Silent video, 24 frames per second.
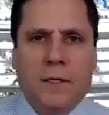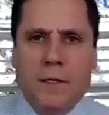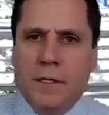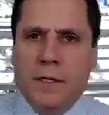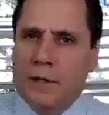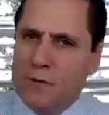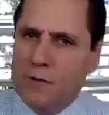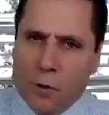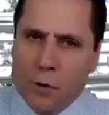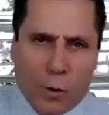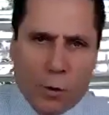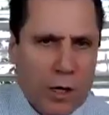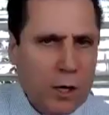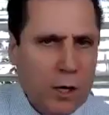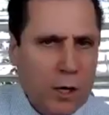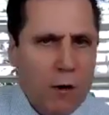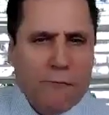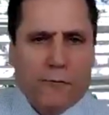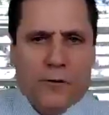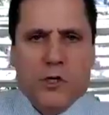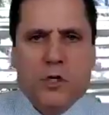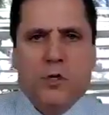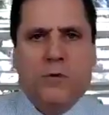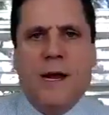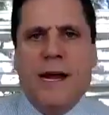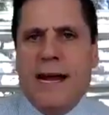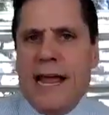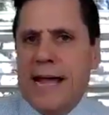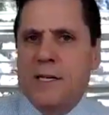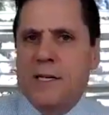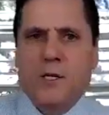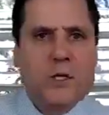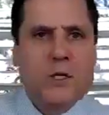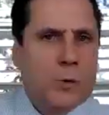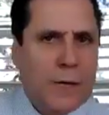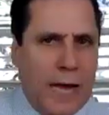If you want to go for straight
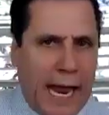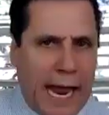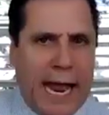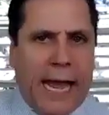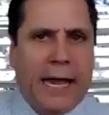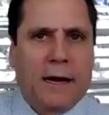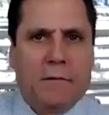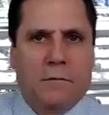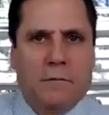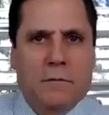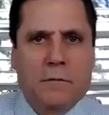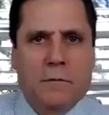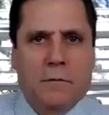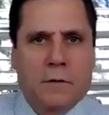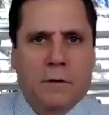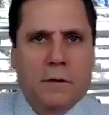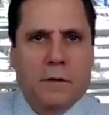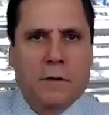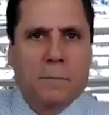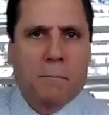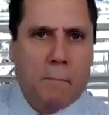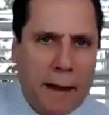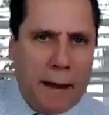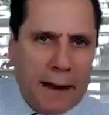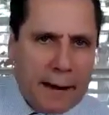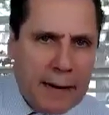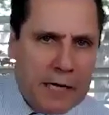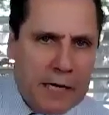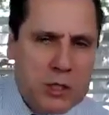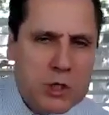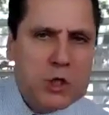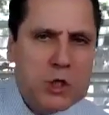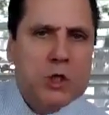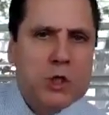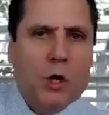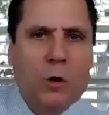A's, you can. My
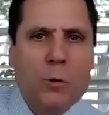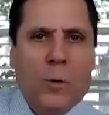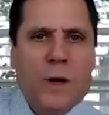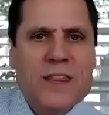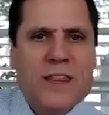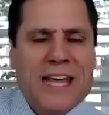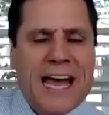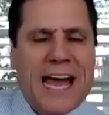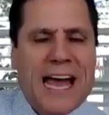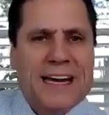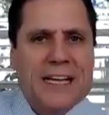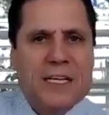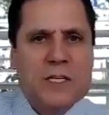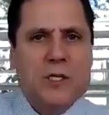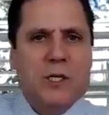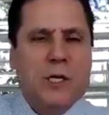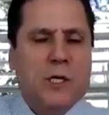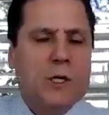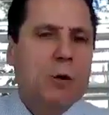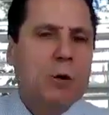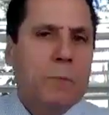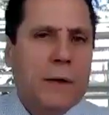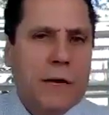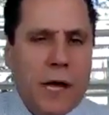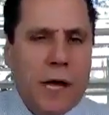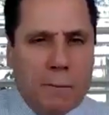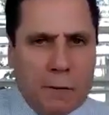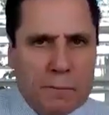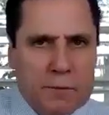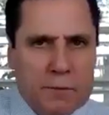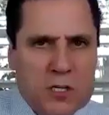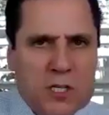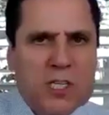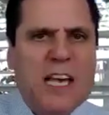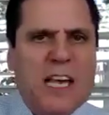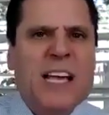concern with that is that you become
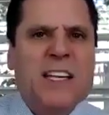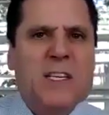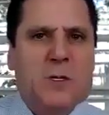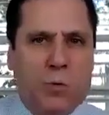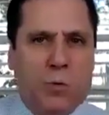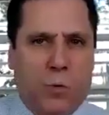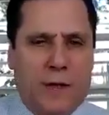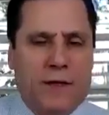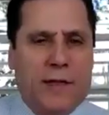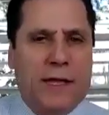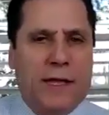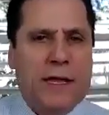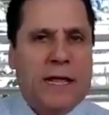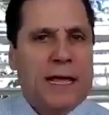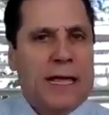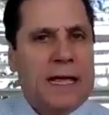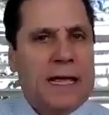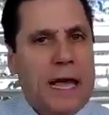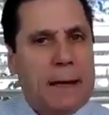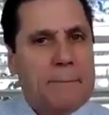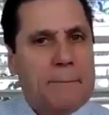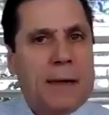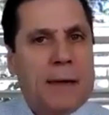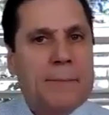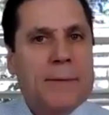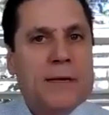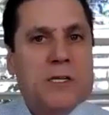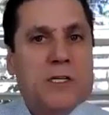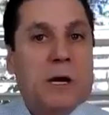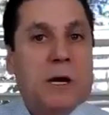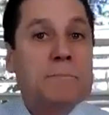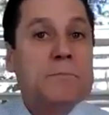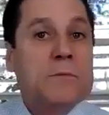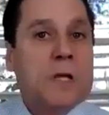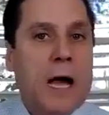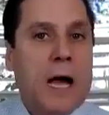obsessed with it, and maybe
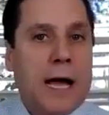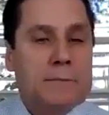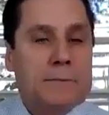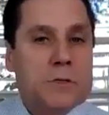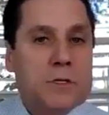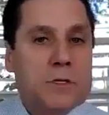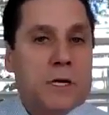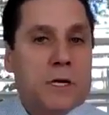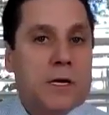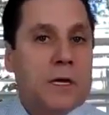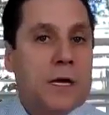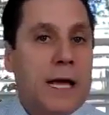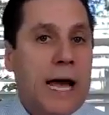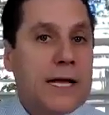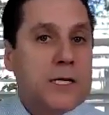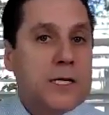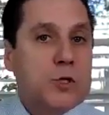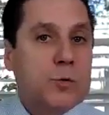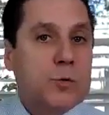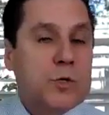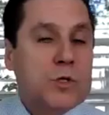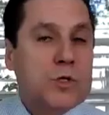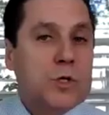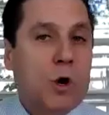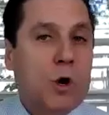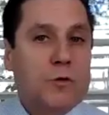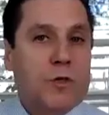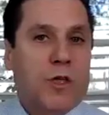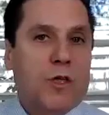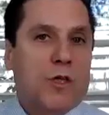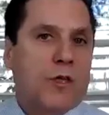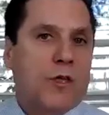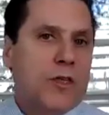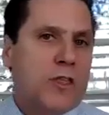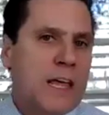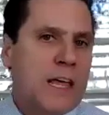sometimes as a result,
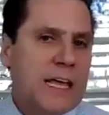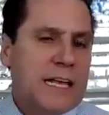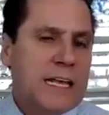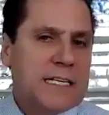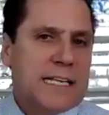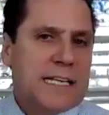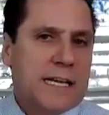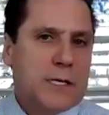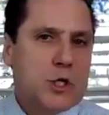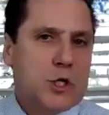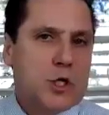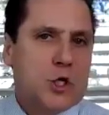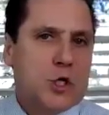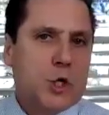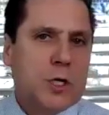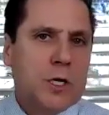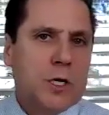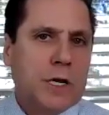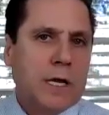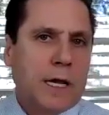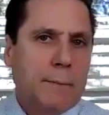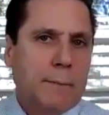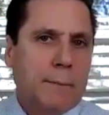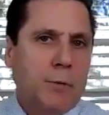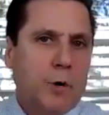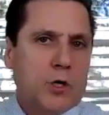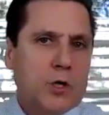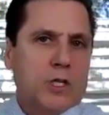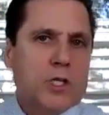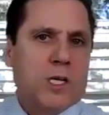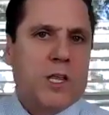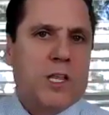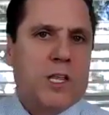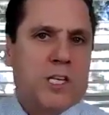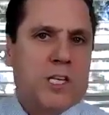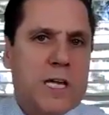things that shouldn't get pushed
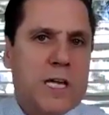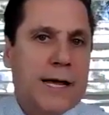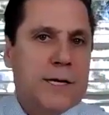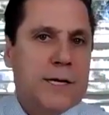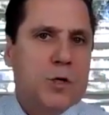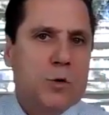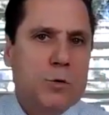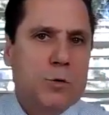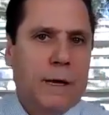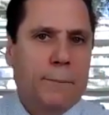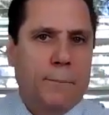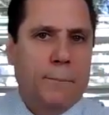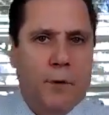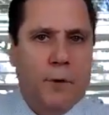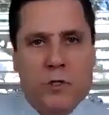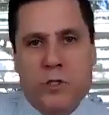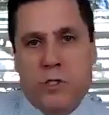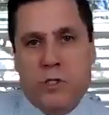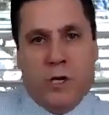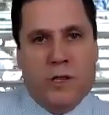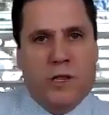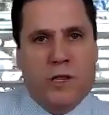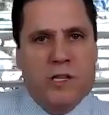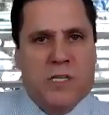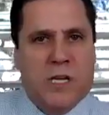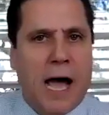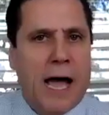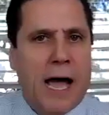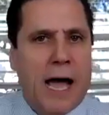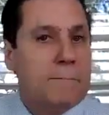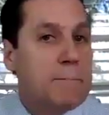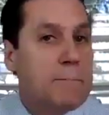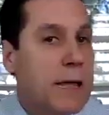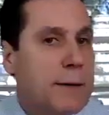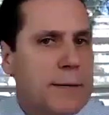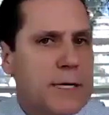to the side do get pushed to the side.
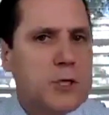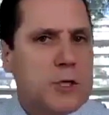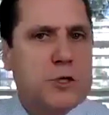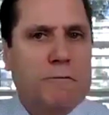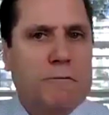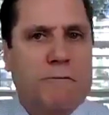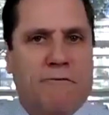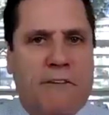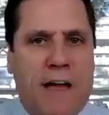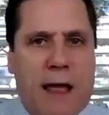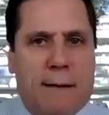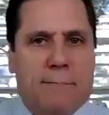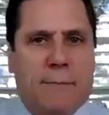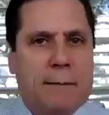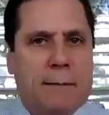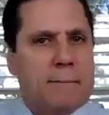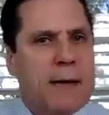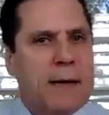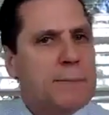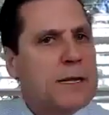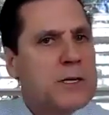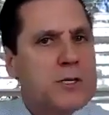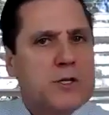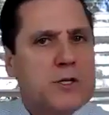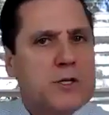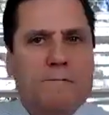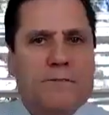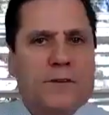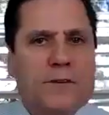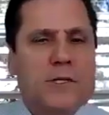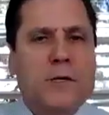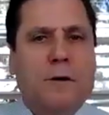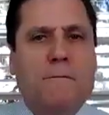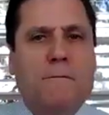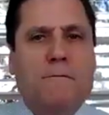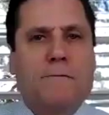Maybe it's your family, maybe it's your
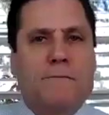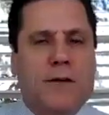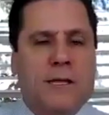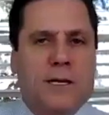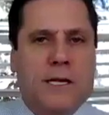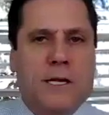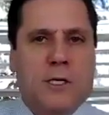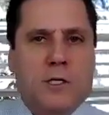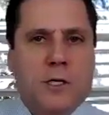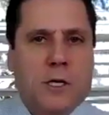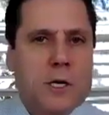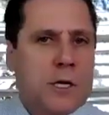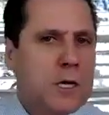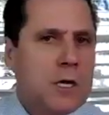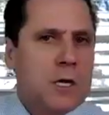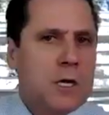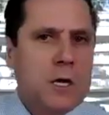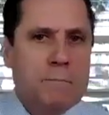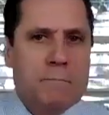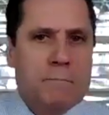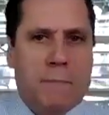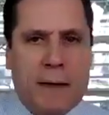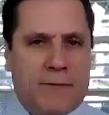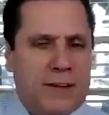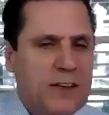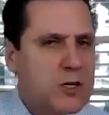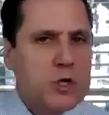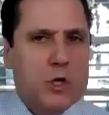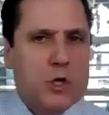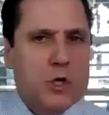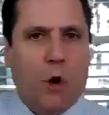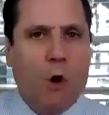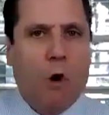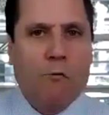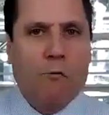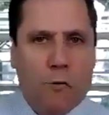physical fitness, maybe it's
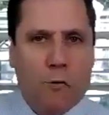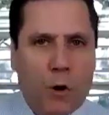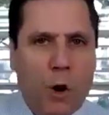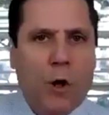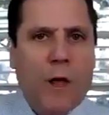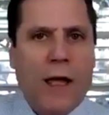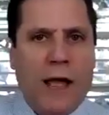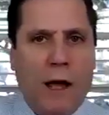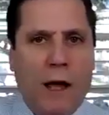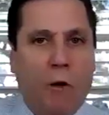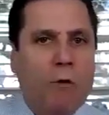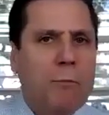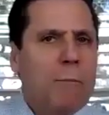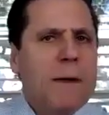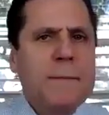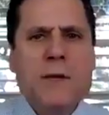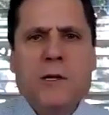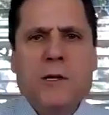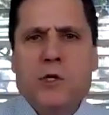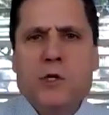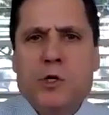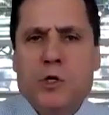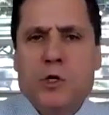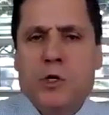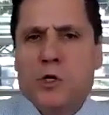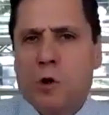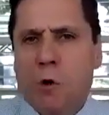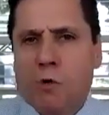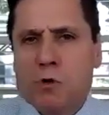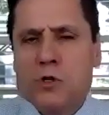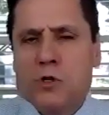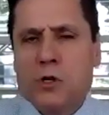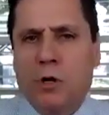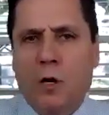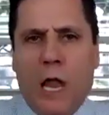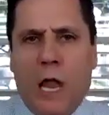your overall health, maybe it's your
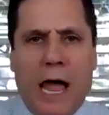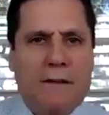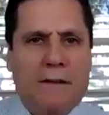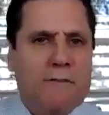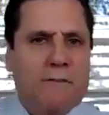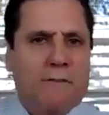social life,